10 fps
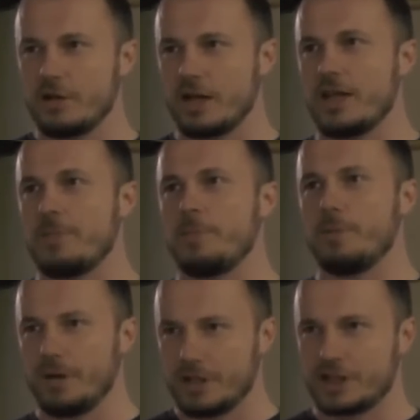
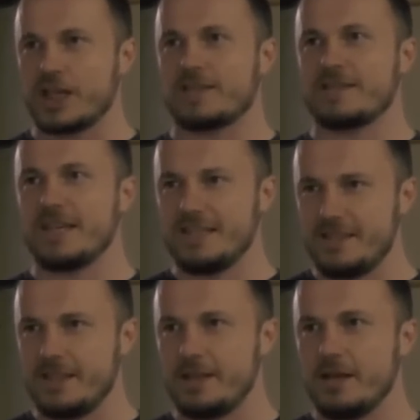because they have viewed
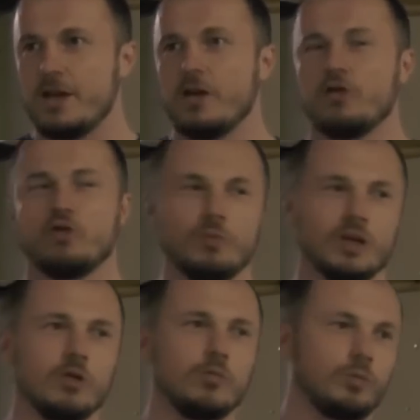it
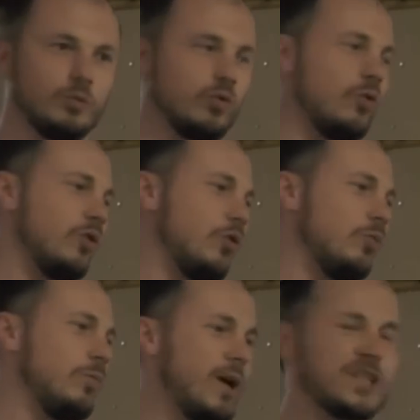as
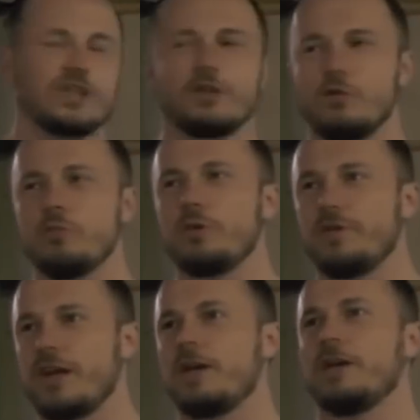insurance
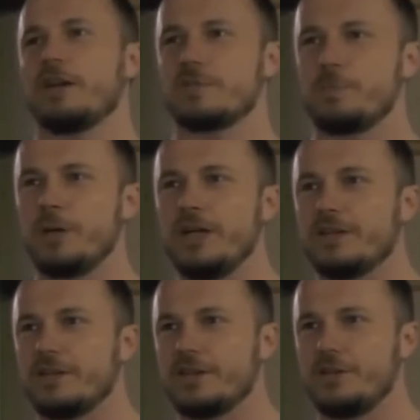against
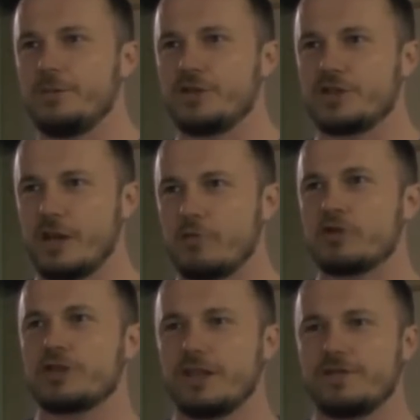invasion
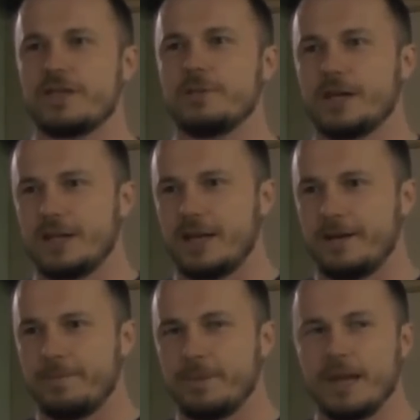by
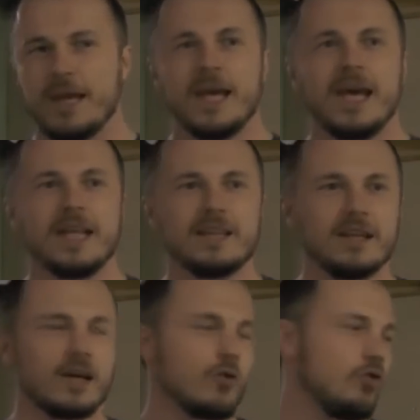the foreign
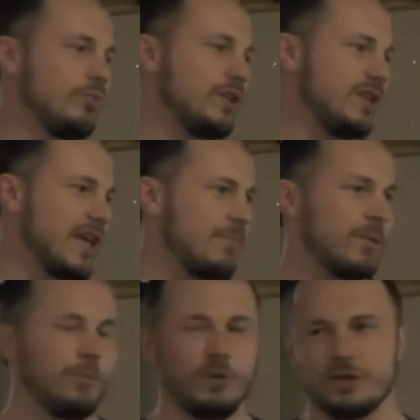players like
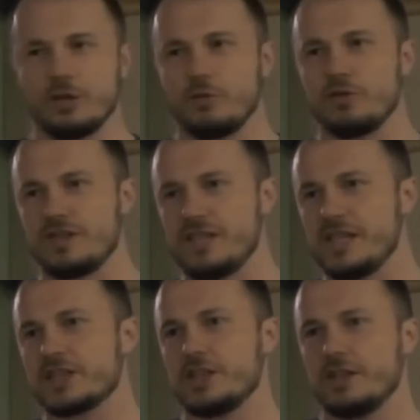Saudis and Turks.
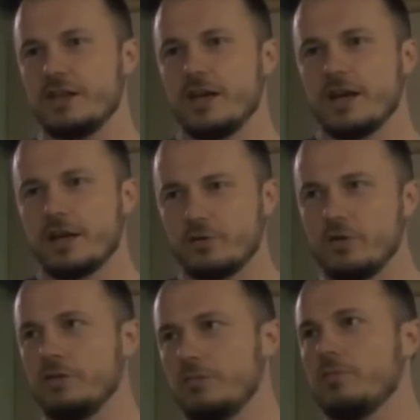So
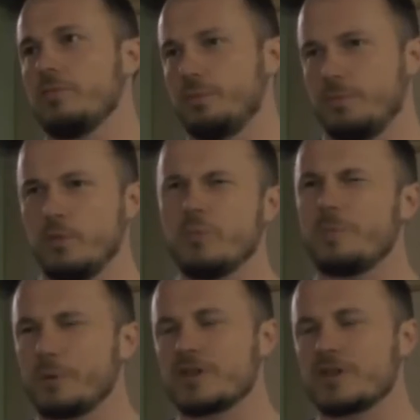it was a